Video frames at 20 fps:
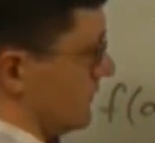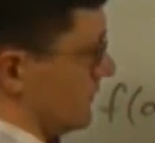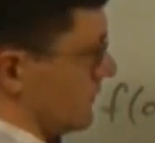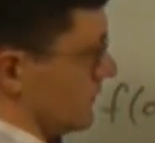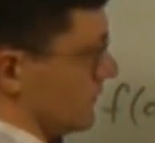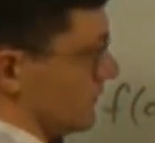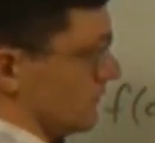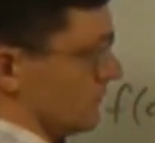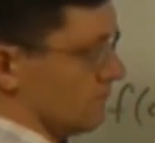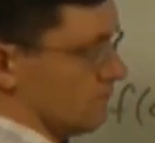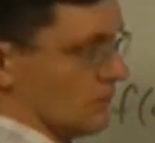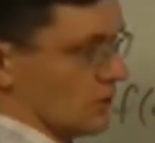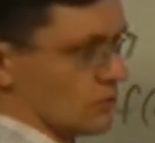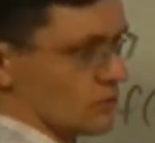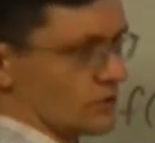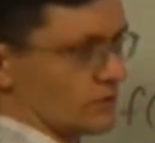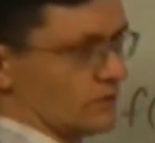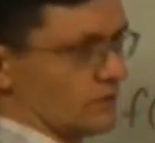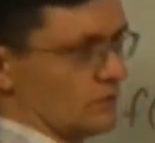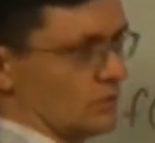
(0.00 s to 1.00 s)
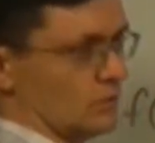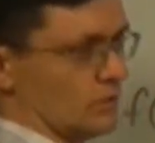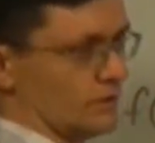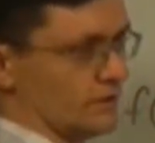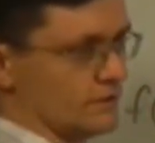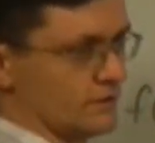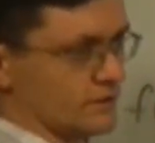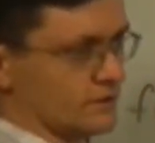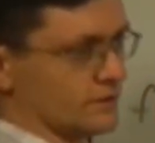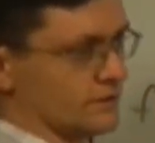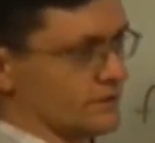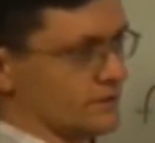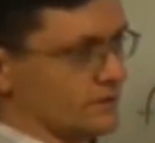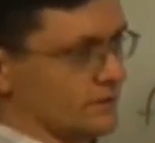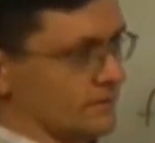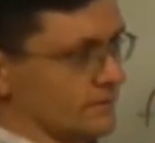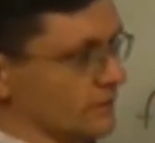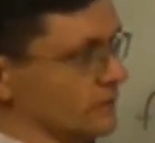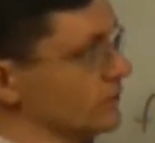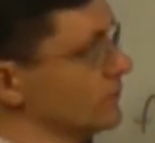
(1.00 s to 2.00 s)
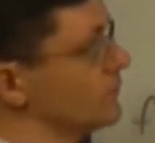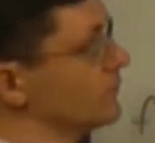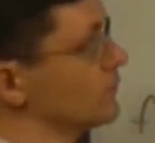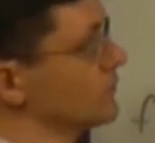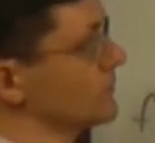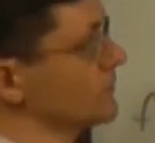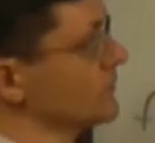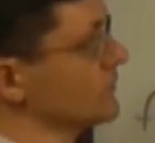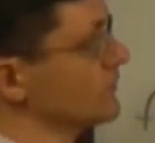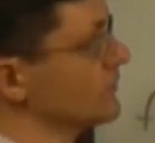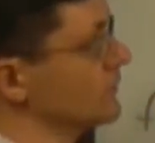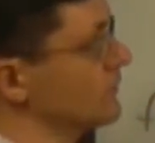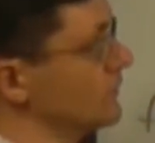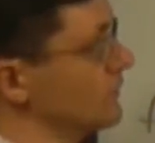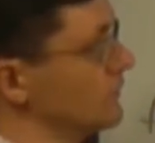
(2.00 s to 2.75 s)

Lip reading: the motion, we linearized the field of forces.